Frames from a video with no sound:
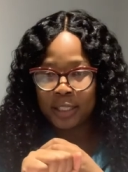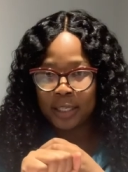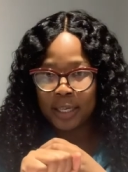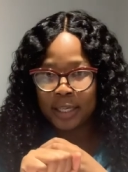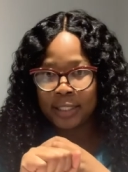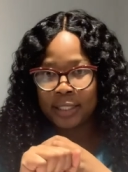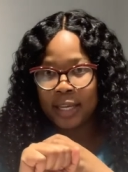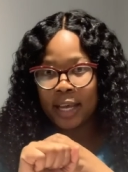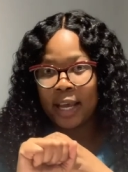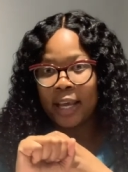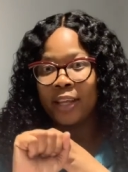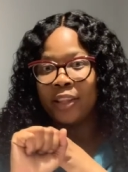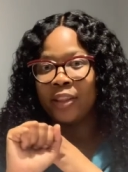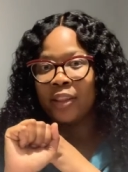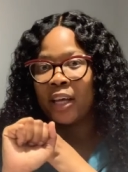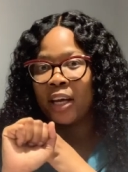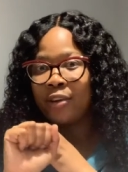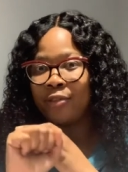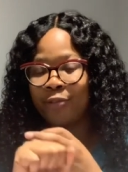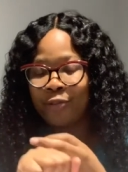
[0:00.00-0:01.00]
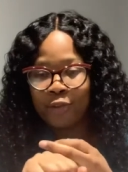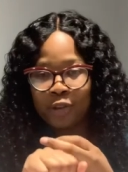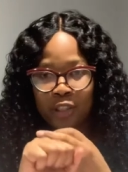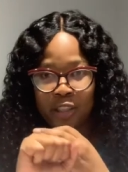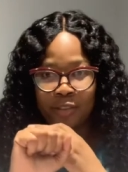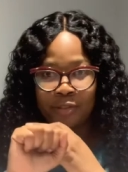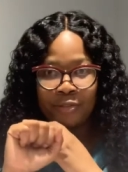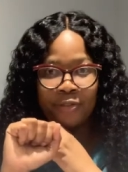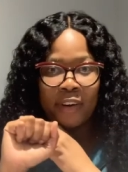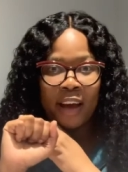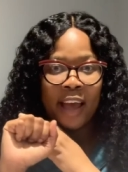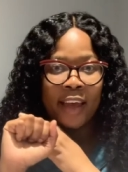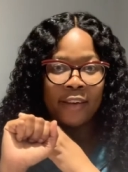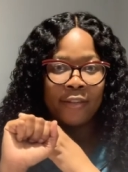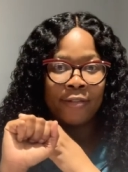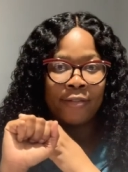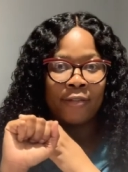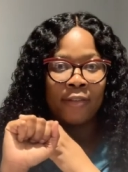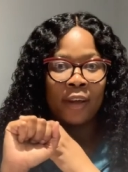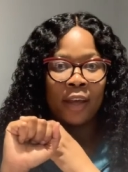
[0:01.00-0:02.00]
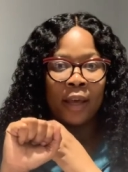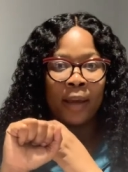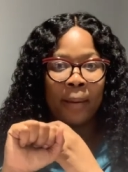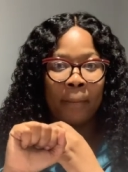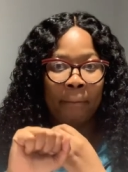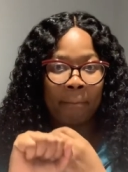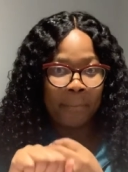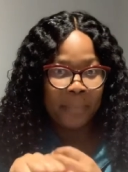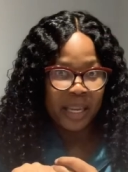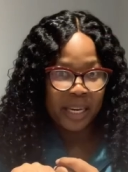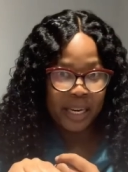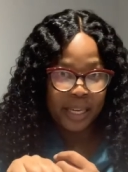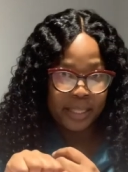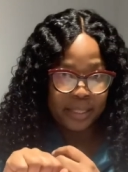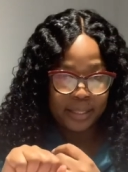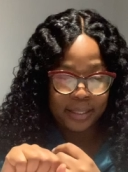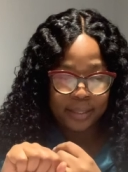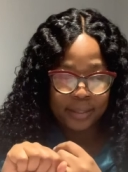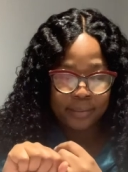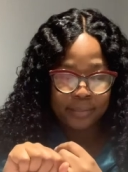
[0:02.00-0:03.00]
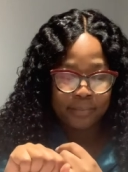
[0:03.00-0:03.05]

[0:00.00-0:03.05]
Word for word: letter in that 45 minutes